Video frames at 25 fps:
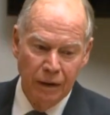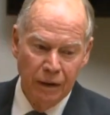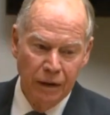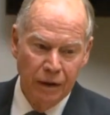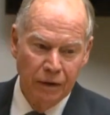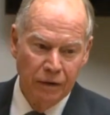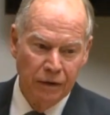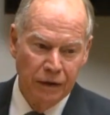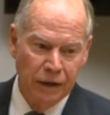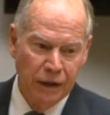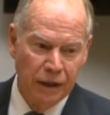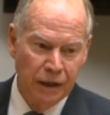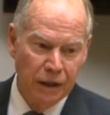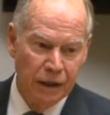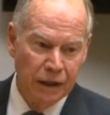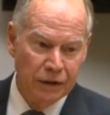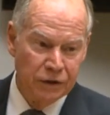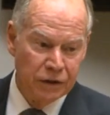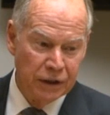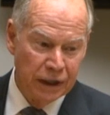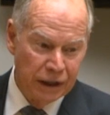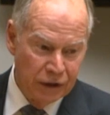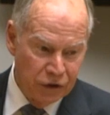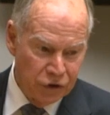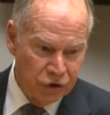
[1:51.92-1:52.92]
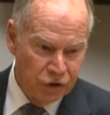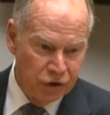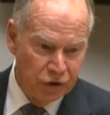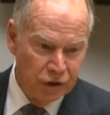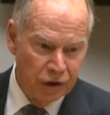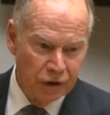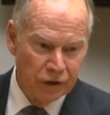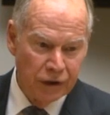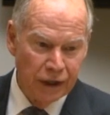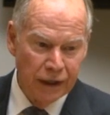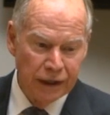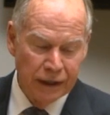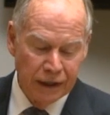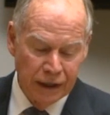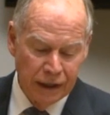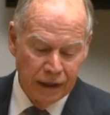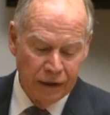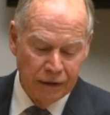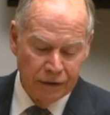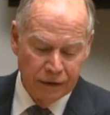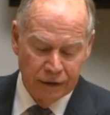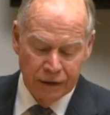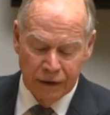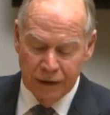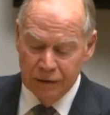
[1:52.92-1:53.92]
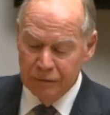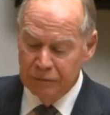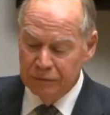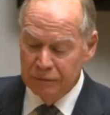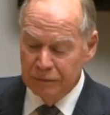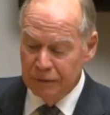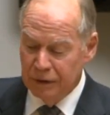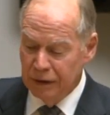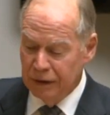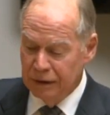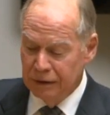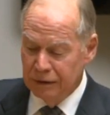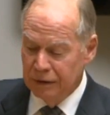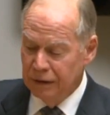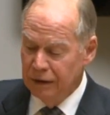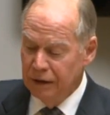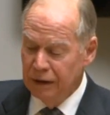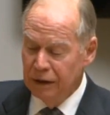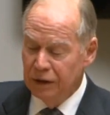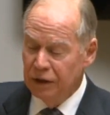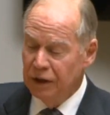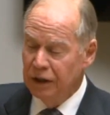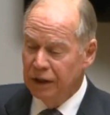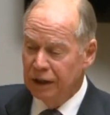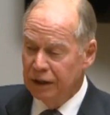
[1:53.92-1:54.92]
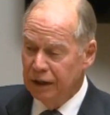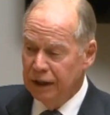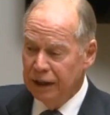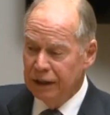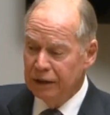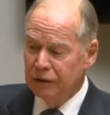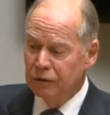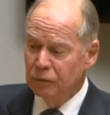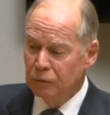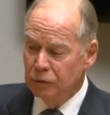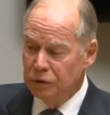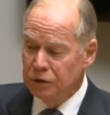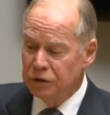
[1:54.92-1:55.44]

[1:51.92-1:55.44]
the attention that they get, and neglect